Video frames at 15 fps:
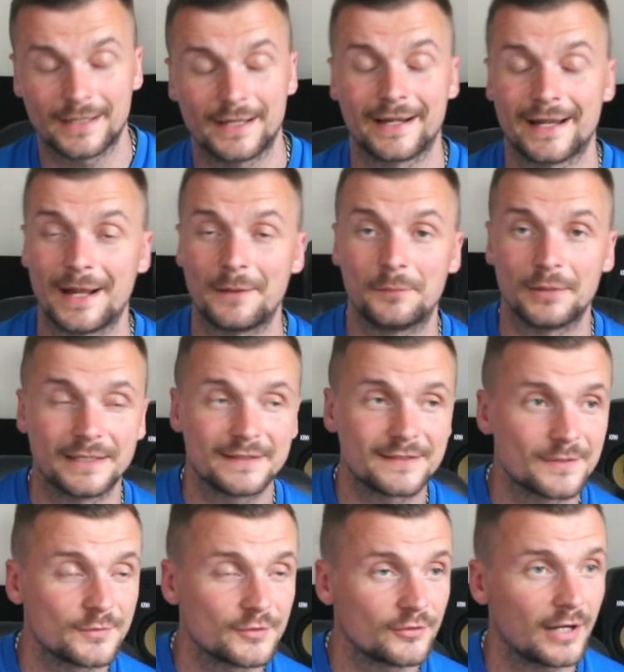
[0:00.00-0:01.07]
and I bleed
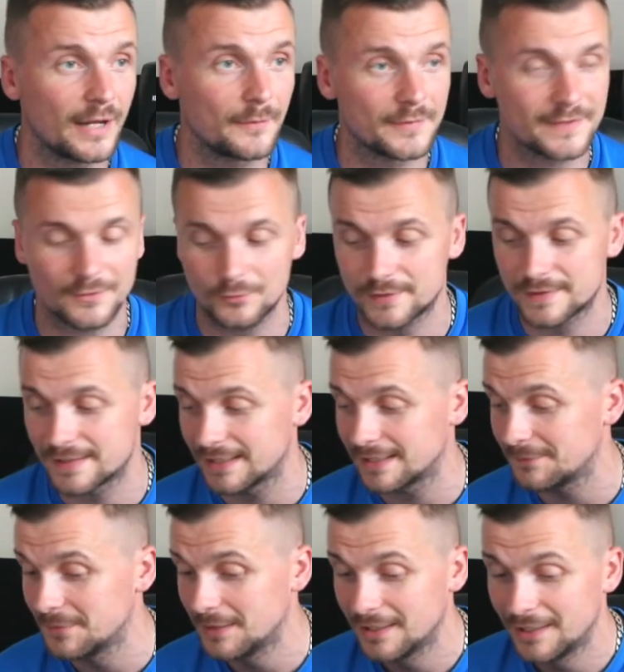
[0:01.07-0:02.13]
subscribers, it would
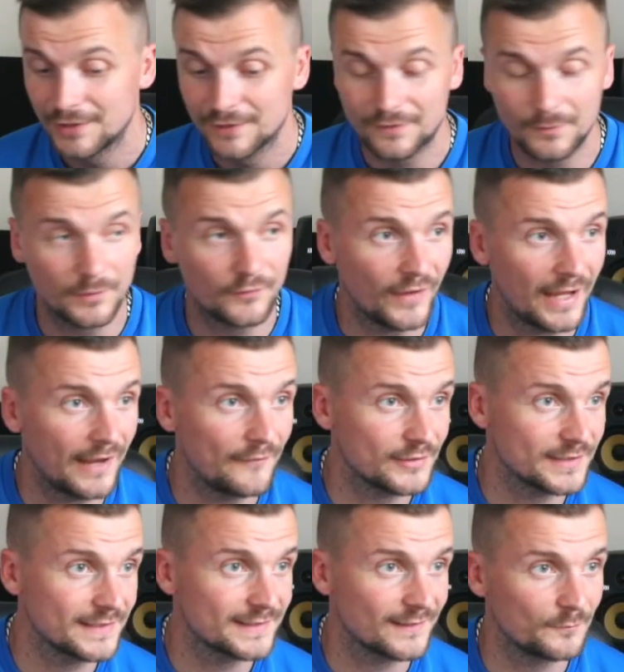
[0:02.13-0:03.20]
seem. To be fair, ever
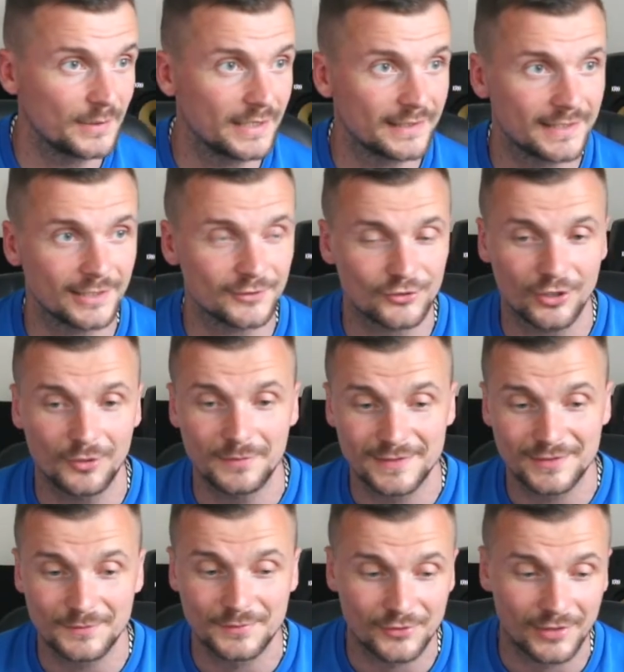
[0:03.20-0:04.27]
since I've made that joke, my
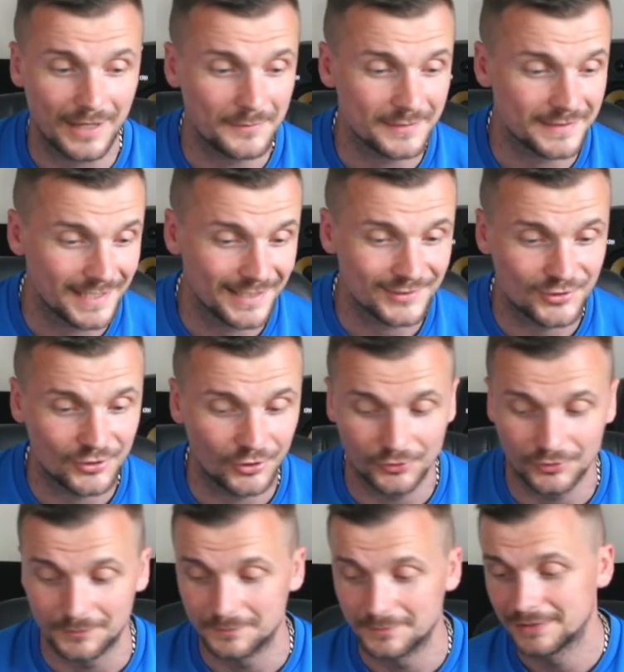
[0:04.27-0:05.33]
subscribers has gone up.